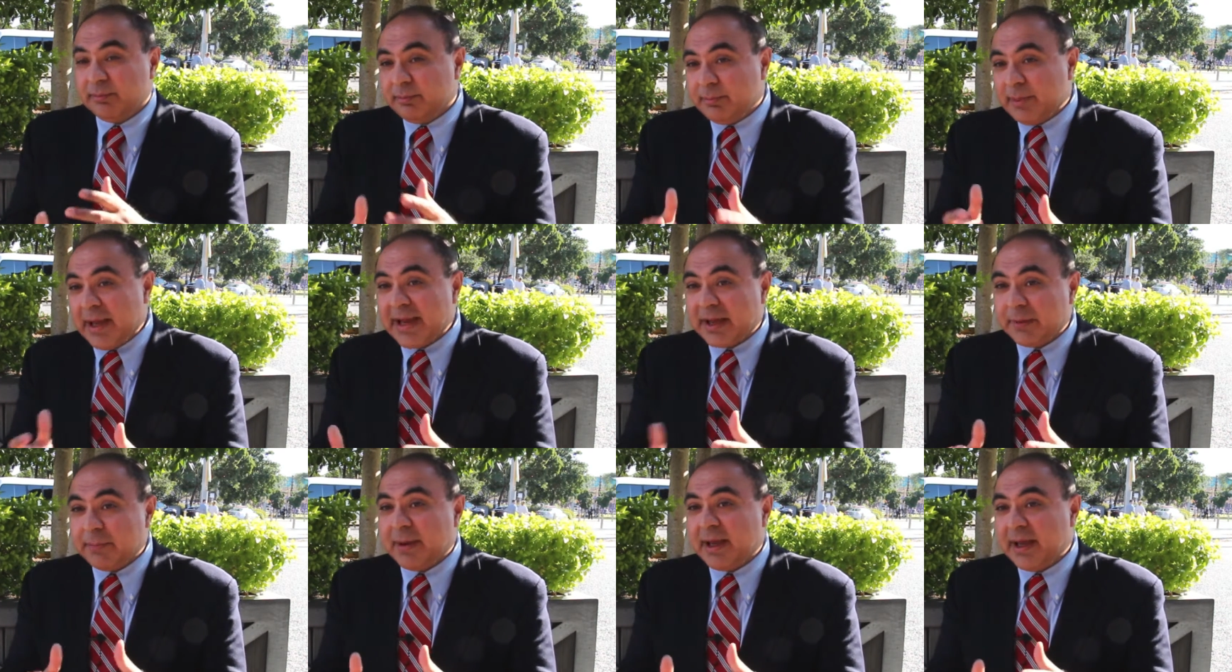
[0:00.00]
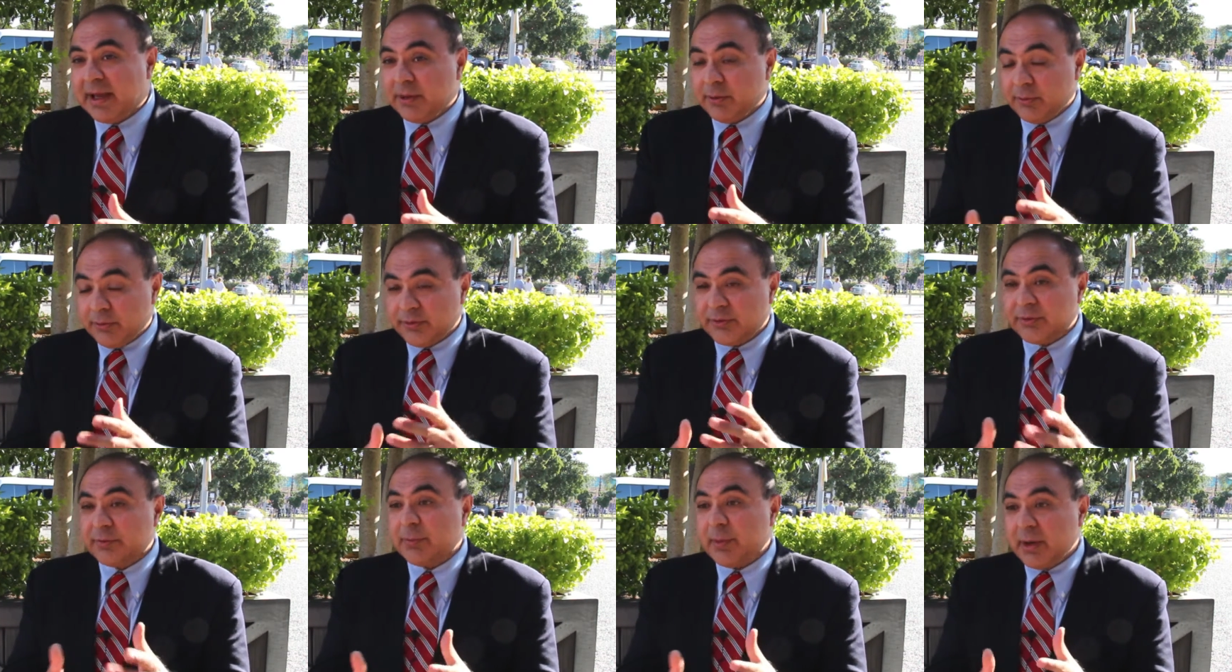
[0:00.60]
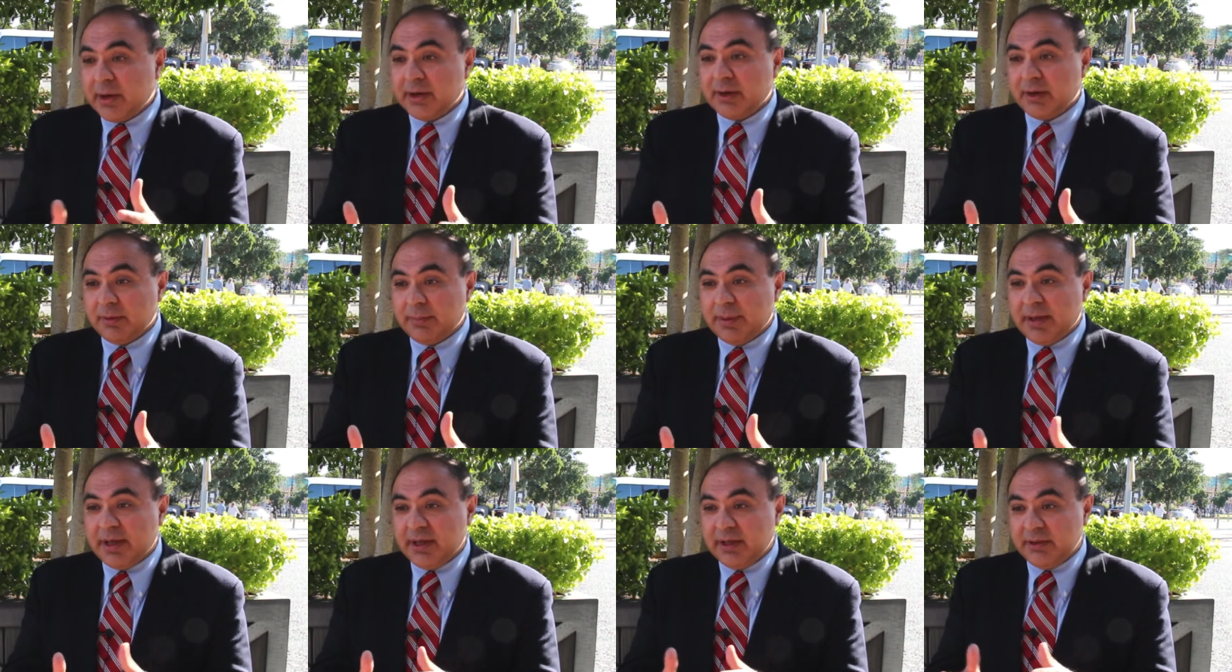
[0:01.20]
back pain or
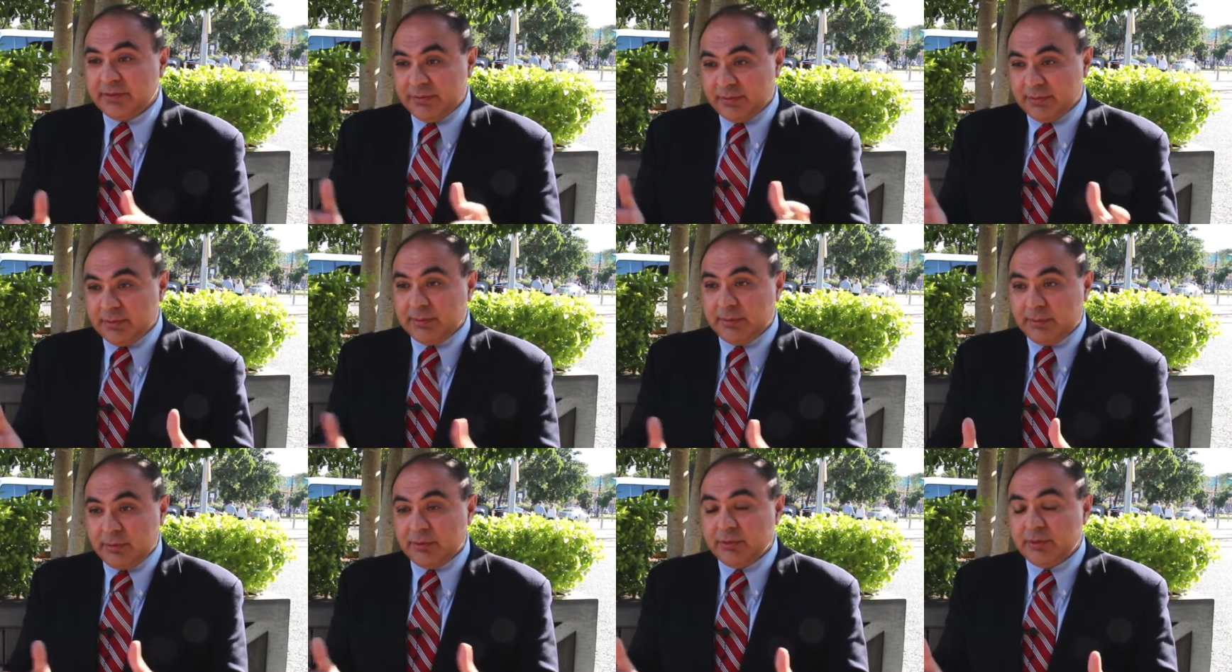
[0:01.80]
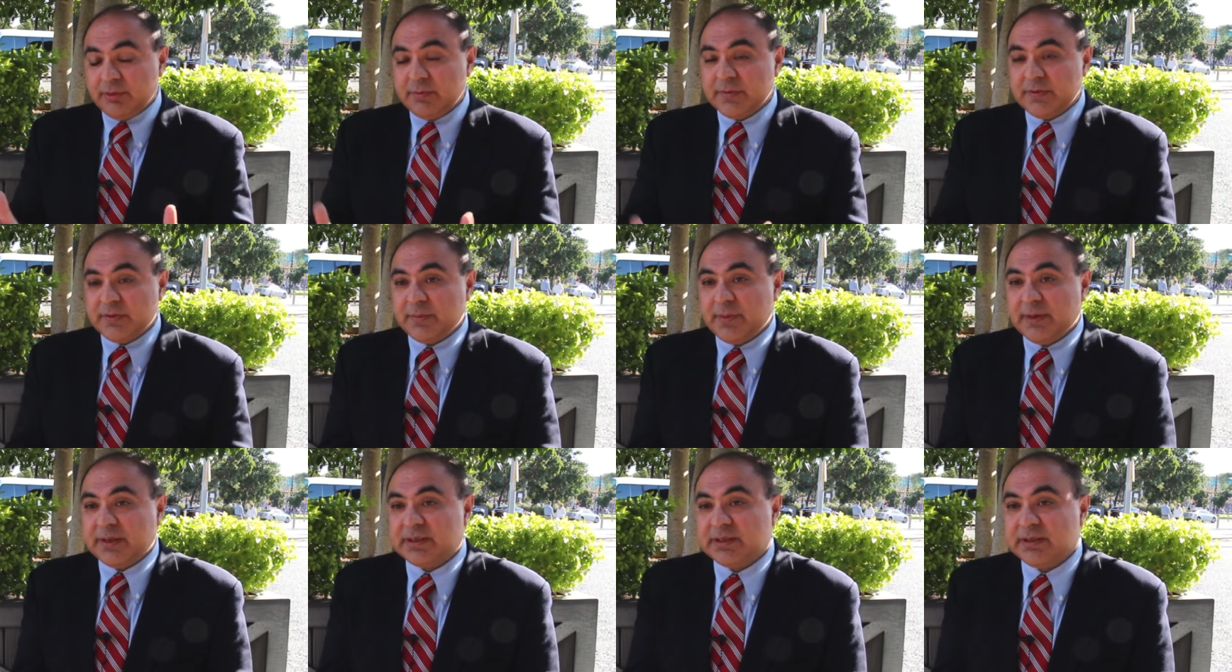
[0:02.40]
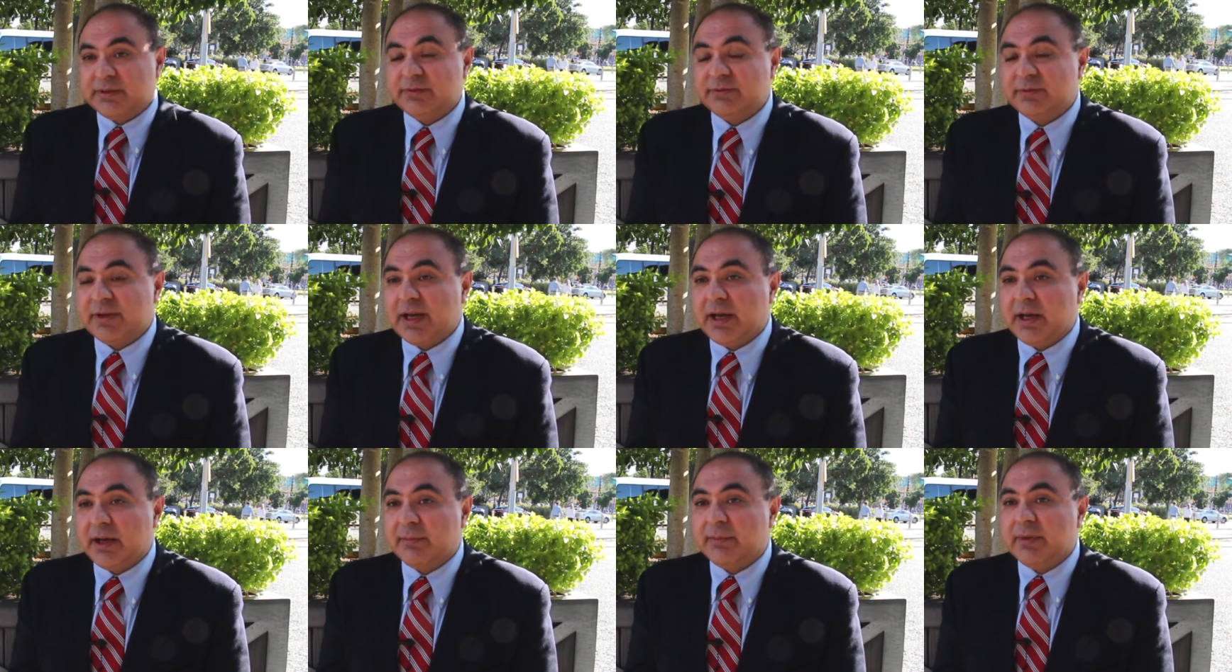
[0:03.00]
spinal pain from a broad perspective,
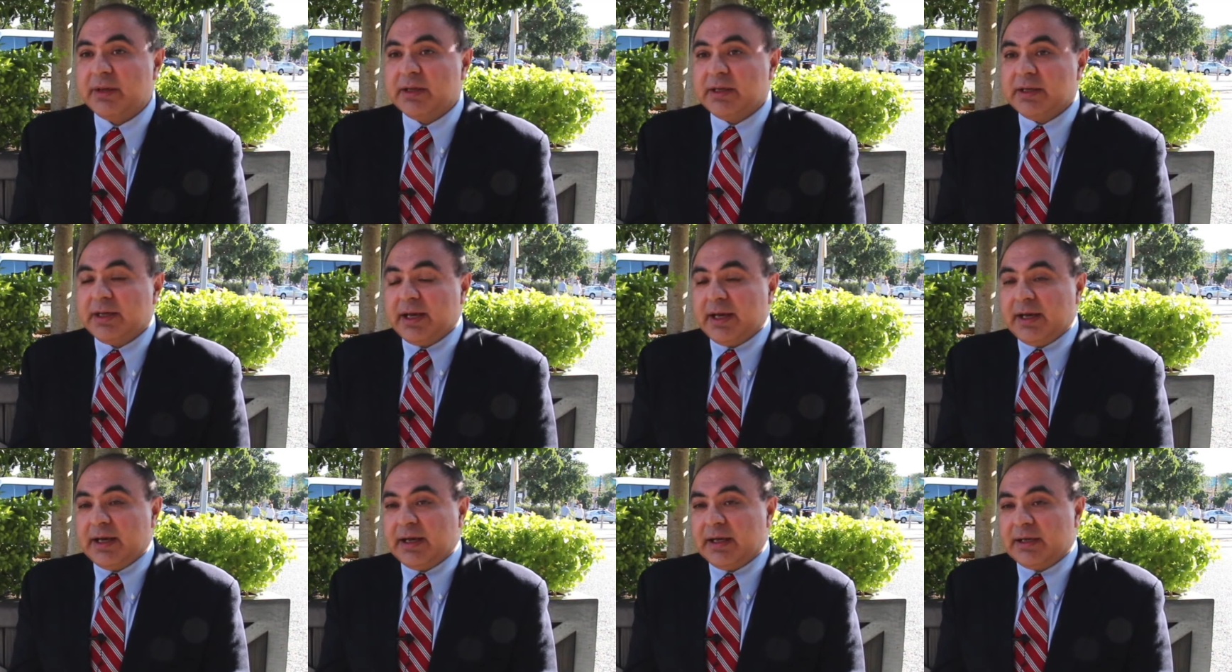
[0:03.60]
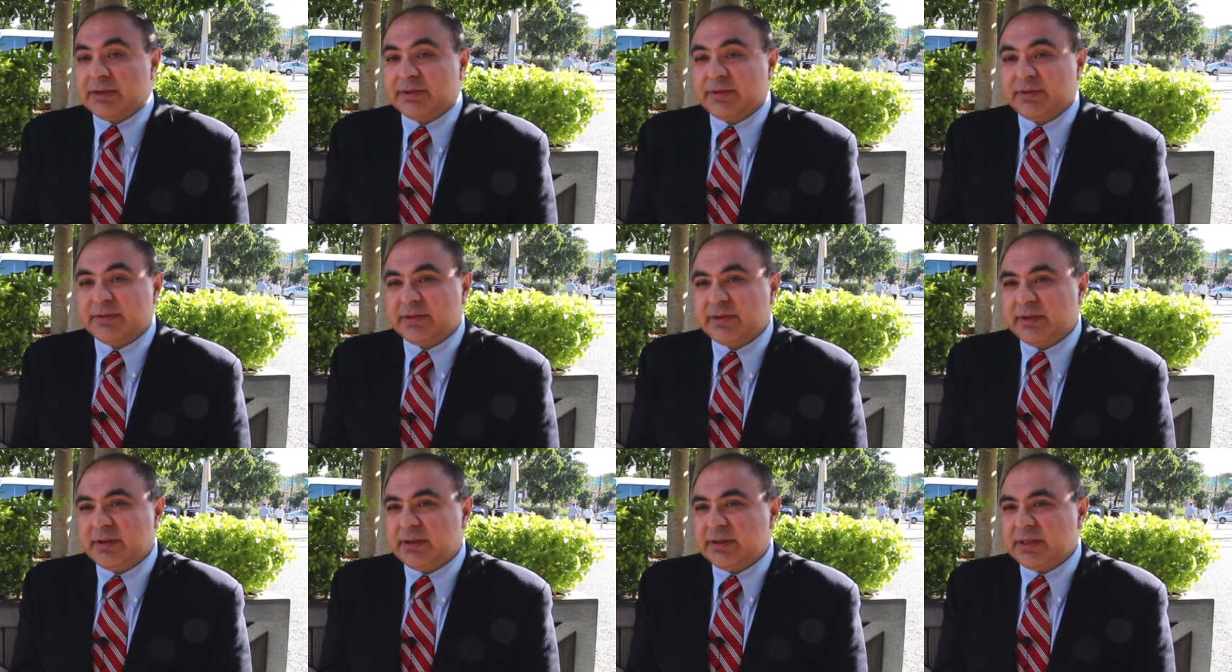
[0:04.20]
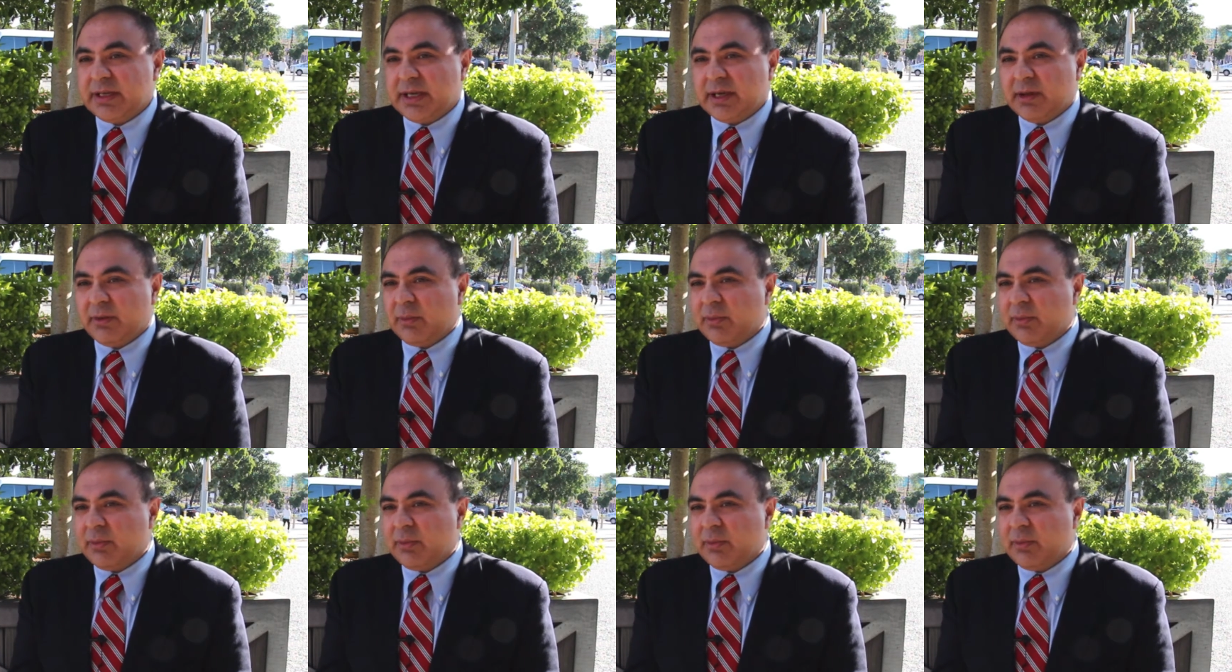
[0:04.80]
to see